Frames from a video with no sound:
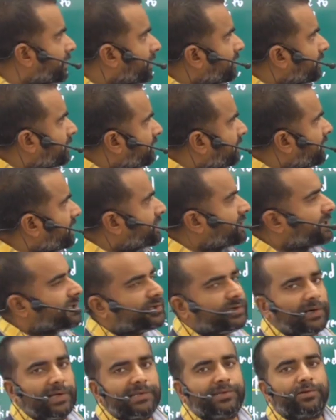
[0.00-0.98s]
this is
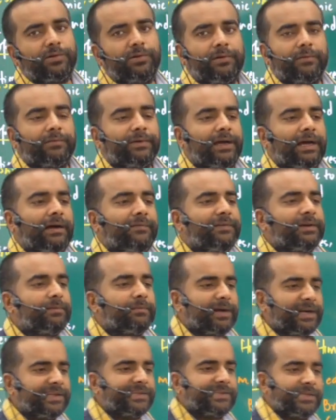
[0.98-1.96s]
also having
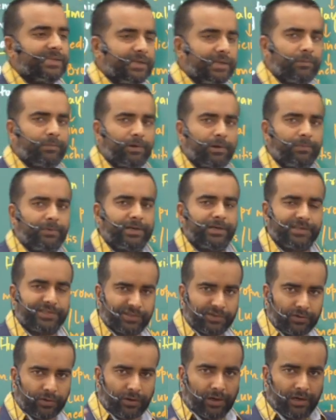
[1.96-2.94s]
medicinal properties.
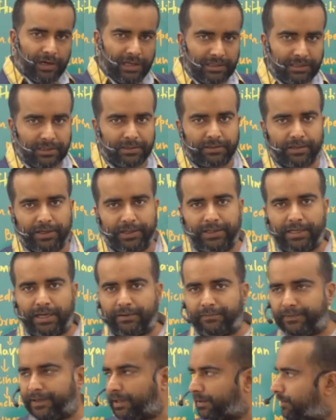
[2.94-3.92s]
So all the three
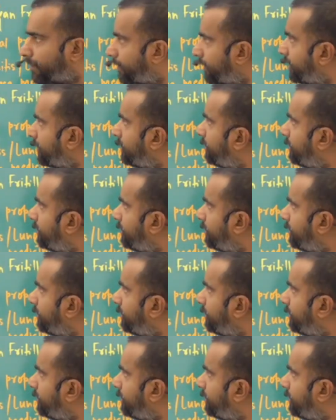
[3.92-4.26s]
that we are talking